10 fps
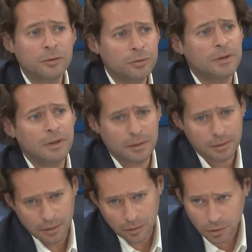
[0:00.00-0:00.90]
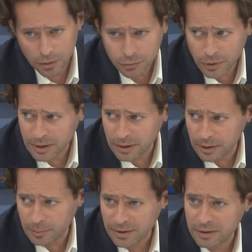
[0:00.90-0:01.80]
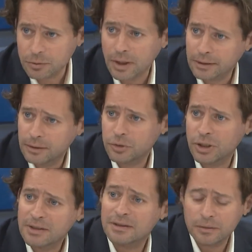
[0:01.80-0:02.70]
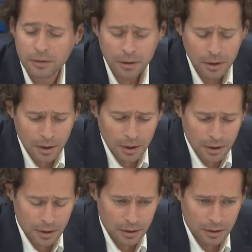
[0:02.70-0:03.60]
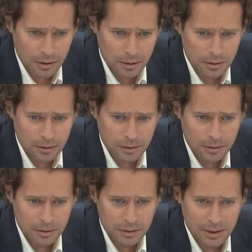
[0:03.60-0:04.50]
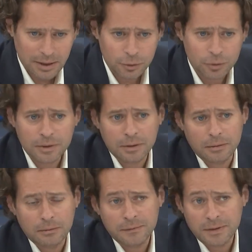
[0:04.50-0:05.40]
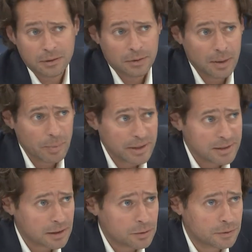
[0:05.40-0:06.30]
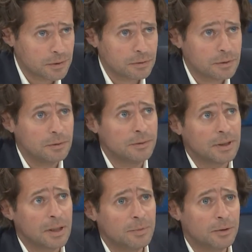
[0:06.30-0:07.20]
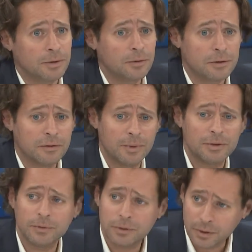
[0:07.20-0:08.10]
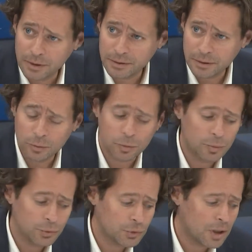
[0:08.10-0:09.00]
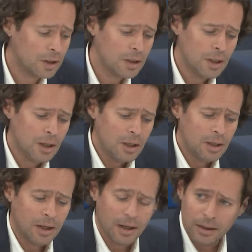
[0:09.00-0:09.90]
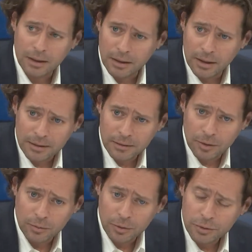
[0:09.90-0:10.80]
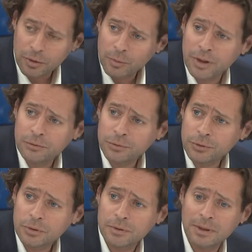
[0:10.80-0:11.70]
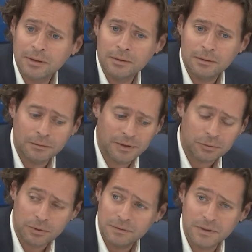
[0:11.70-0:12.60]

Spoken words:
Is something that we don't have in hospitals. Yes, once again, there are specific aspects relating to each sector. There's something, I'm sorry to say this, but in the transformation of facilities that we're seeing, the only